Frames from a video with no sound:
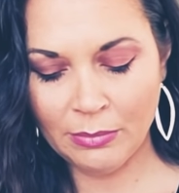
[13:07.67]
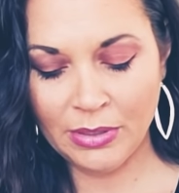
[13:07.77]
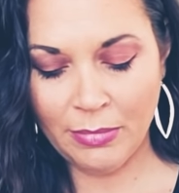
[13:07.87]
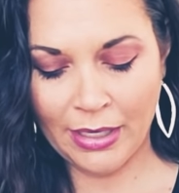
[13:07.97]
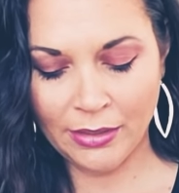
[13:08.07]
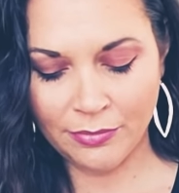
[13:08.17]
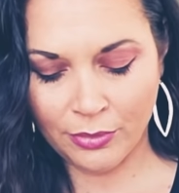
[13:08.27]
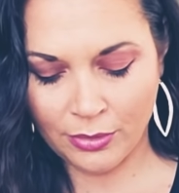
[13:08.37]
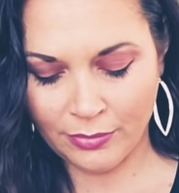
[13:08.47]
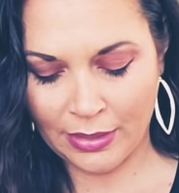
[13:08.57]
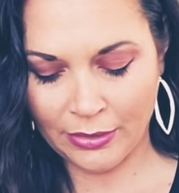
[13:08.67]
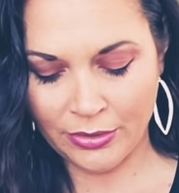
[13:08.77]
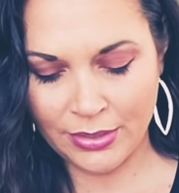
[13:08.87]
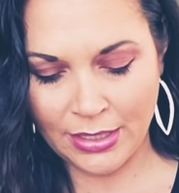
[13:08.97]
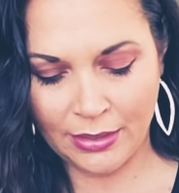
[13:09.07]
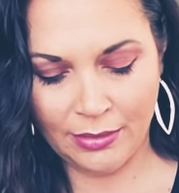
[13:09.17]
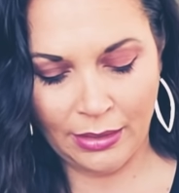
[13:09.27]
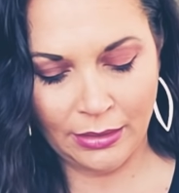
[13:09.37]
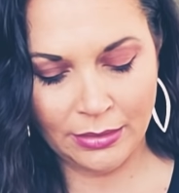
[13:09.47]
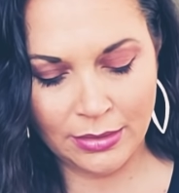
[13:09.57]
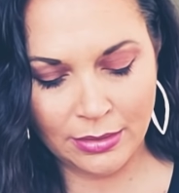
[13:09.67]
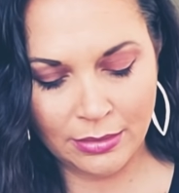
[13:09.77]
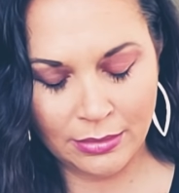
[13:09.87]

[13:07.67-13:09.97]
be mindful of how you say things.